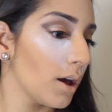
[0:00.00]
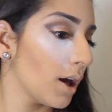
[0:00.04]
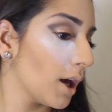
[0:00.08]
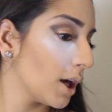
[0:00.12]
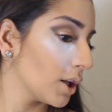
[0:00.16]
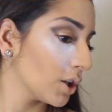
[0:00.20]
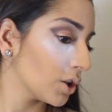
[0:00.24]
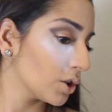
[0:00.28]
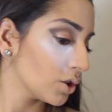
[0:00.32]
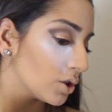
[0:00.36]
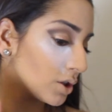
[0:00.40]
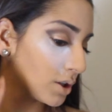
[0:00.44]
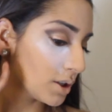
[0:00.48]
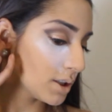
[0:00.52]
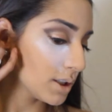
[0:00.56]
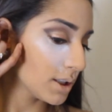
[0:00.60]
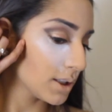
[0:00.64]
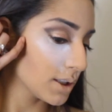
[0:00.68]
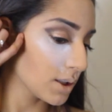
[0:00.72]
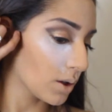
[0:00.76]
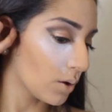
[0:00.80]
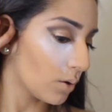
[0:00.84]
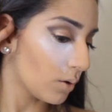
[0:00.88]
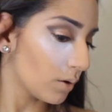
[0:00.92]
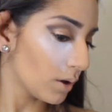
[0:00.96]
And you're just
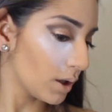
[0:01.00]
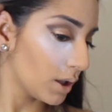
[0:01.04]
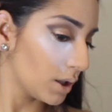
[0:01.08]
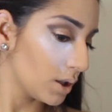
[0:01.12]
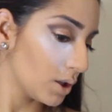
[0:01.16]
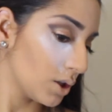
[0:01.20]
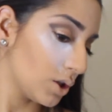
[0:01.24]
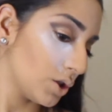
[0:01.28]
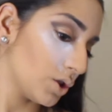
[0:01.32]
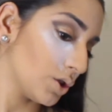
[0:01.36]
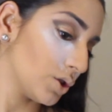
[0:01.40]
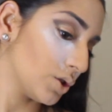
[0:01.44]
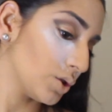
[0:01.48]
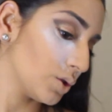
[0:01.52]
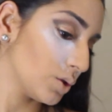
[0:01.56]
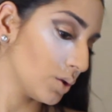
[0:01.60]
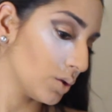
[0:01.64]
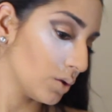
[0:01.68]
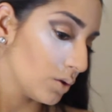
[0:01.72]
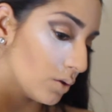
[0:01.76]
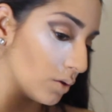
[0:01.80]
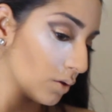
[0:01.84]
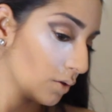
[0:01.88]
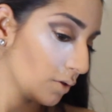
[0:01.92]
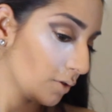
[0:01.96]
going
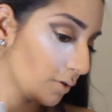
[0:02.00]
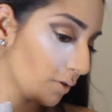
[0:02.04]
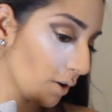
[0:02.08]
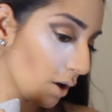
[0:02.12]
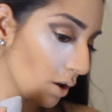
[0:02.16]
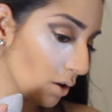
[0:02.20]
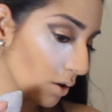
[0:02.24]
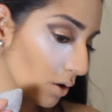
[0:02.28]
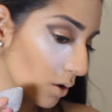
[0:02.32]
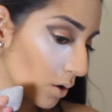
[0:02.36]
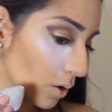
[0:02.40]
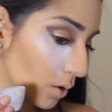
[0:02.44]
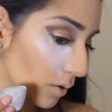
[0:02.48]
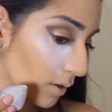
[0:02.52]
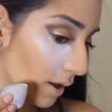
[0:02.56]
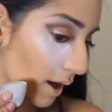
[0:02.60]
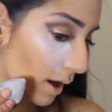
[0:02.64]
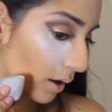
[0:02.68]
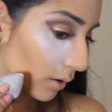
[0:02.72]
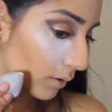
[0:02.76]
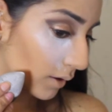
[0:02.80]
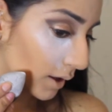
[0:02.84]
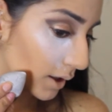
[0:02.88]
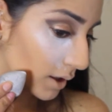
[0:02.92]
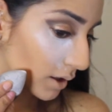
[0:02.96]
to follow the
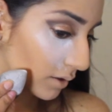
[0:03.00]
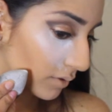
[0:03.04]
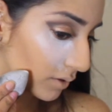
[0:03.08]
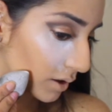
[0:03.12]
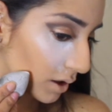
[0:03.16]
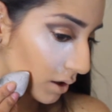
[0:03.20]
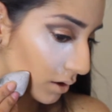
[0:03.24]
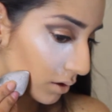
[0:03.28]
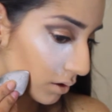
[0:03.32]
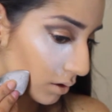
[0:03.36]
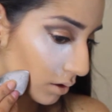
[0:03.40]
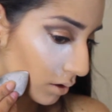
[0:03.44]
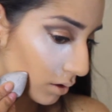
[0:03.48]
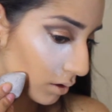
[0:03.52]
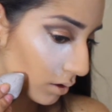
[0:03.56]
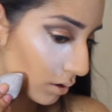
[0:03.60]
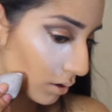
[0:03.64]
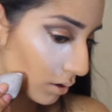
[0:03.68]
outline of it.